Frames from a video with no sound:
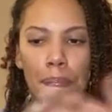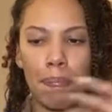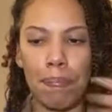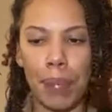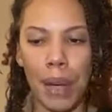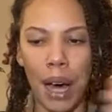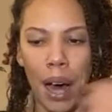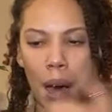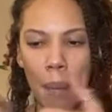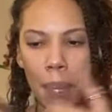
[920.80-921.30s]

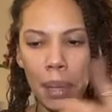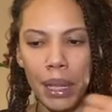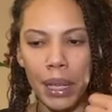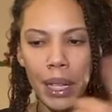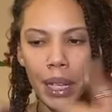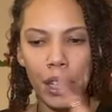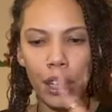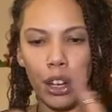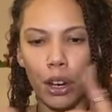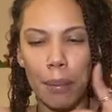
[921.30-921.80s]

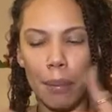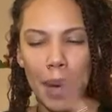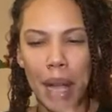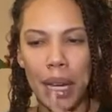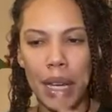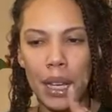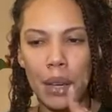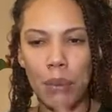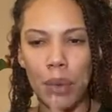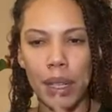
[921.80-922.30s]
coupling your
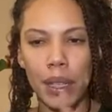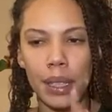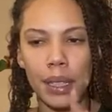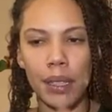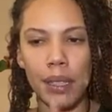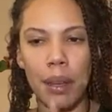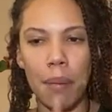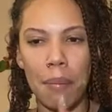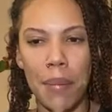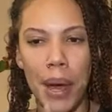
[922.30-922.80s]
money with
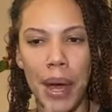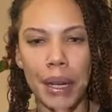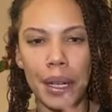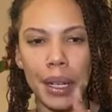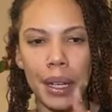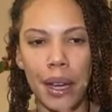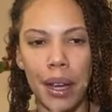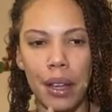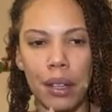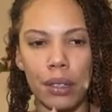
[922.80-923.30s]

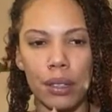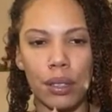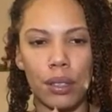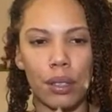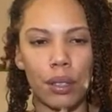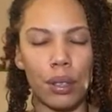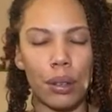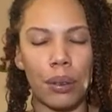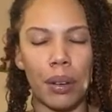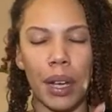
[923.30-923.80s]
somebody else
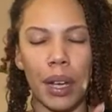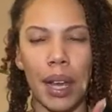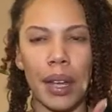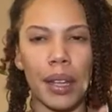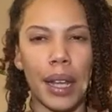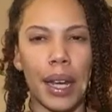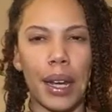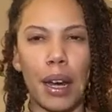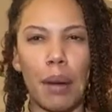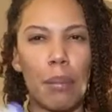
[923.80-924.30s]
to create
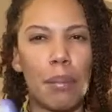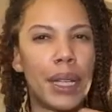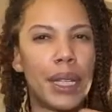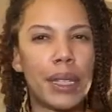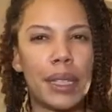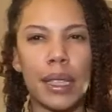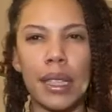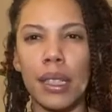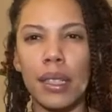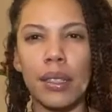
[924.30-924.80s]
like a
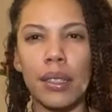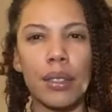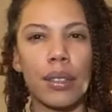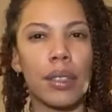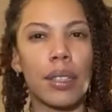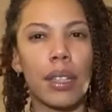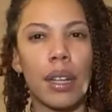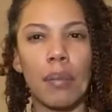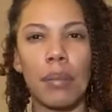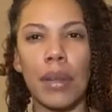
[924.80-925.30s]
business or
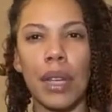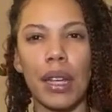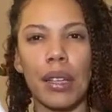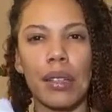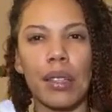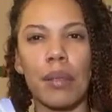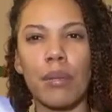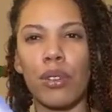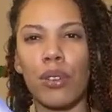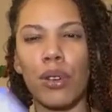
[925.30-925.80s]
something,
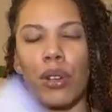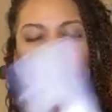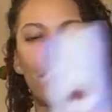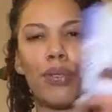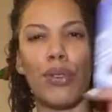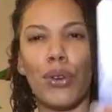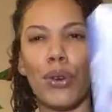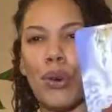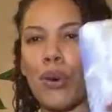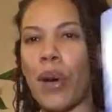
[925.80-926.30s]
some sort of
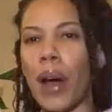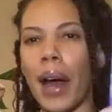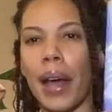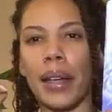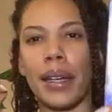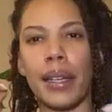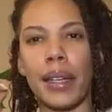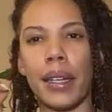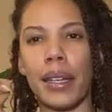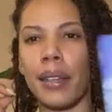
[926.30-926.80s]
new
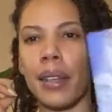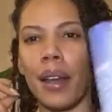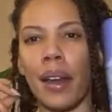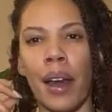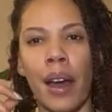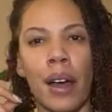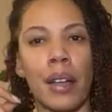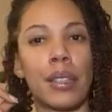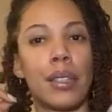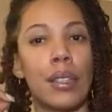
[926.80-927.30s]
idea that
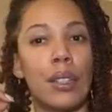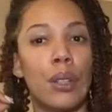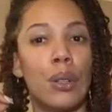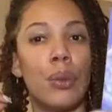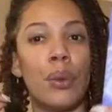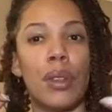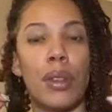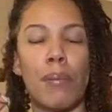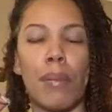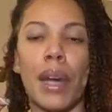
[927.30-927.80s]
has to do
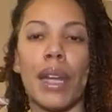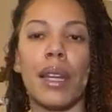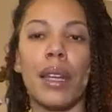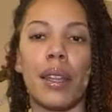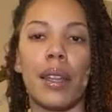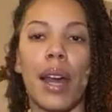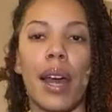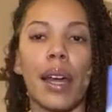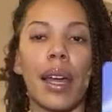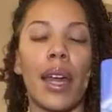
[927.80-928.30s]
with money
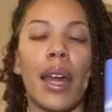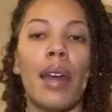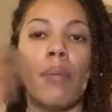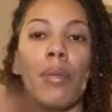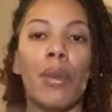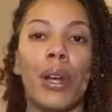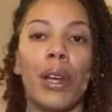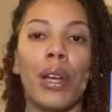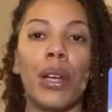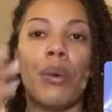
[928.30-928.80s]
that can
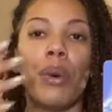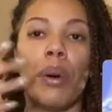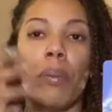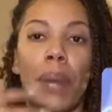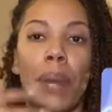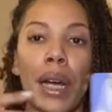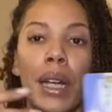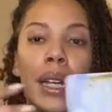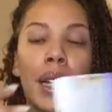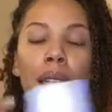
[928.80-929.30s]
bring you
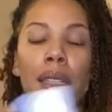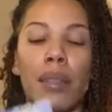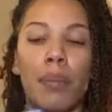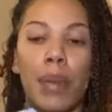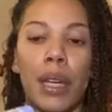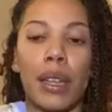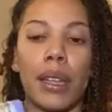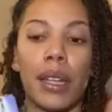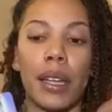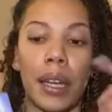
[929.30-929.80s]
abundance.
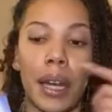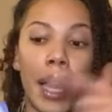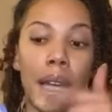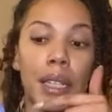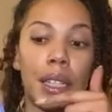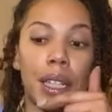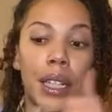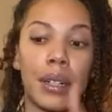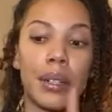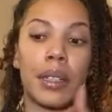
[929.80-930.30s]
But the catch
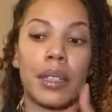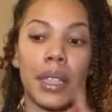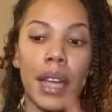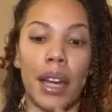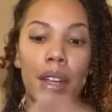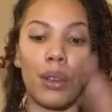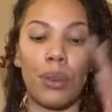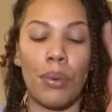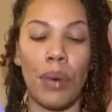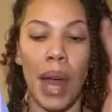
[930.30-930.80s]
here is that
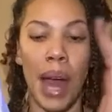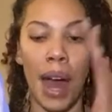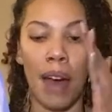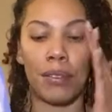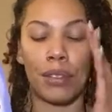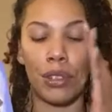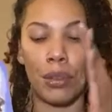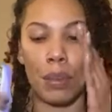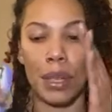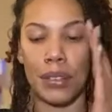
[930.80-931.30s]
you have
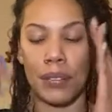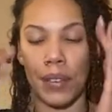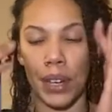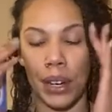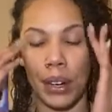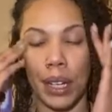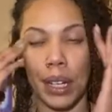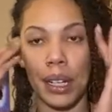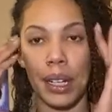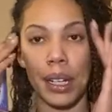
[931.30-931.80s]
to be
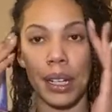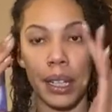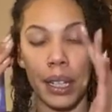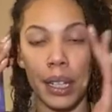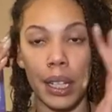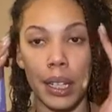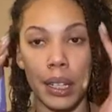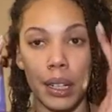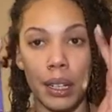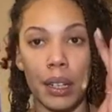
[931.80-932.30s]
very
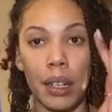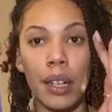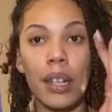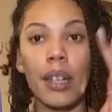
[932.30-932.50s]
clear